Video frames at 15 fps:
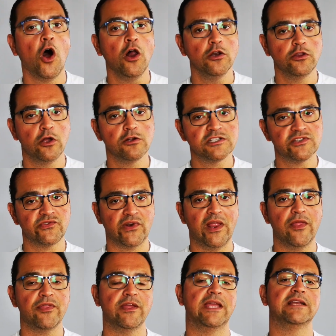All those
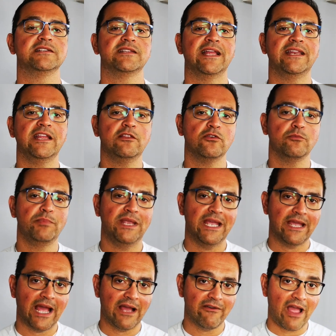three things, they need to be
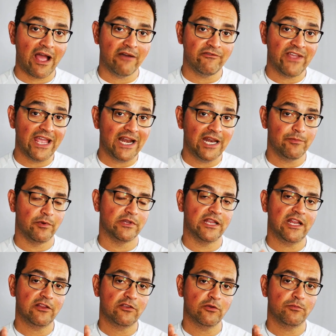available,
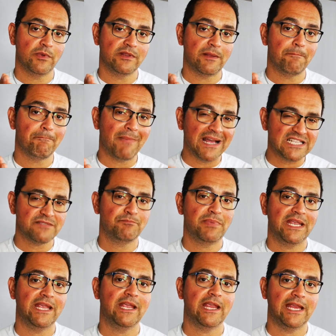they must
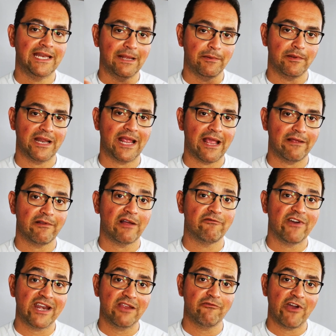be in a
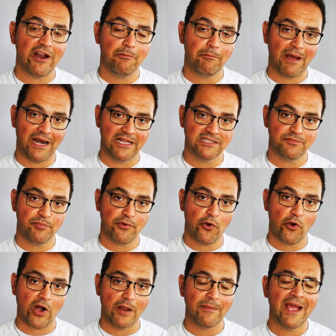very well balanced
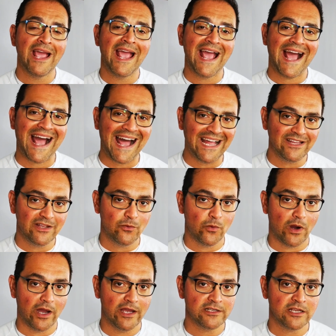program.
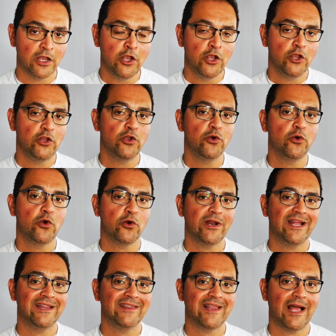Otherwise, you're
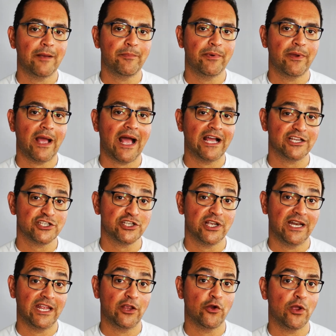gonna end up
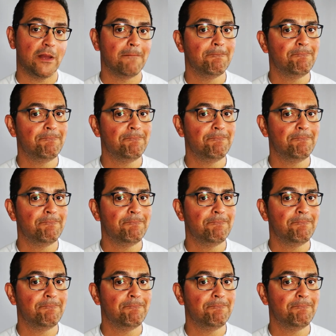actually going